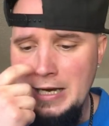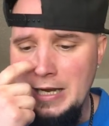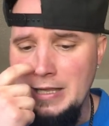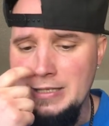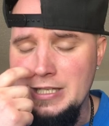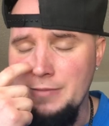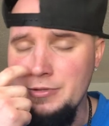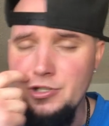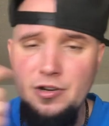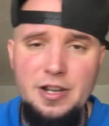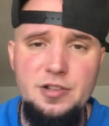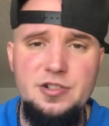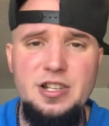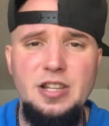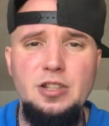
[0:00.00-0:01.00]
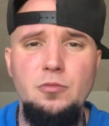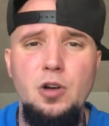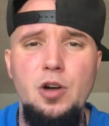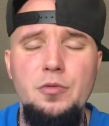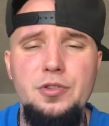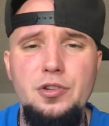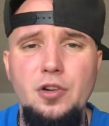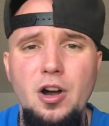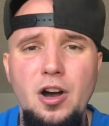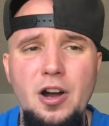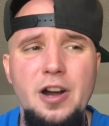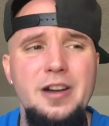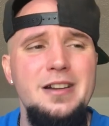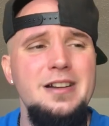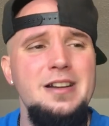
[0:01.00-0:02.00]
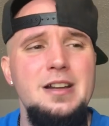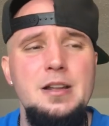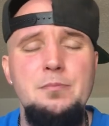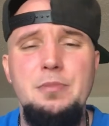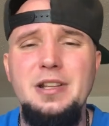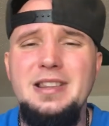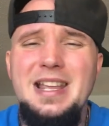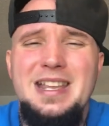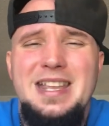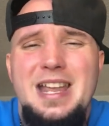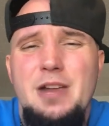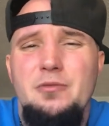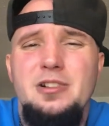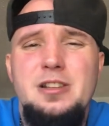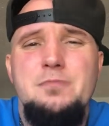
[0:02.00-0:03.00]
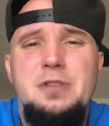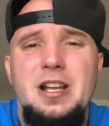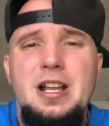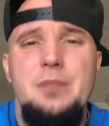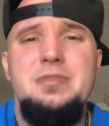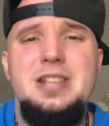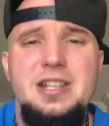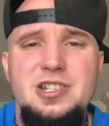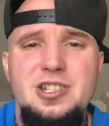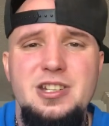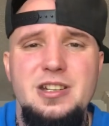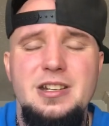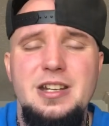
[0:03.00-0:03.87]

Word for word: and they tell me, Trey, there's nothing wrong with your heart, but they can't really pick up tension.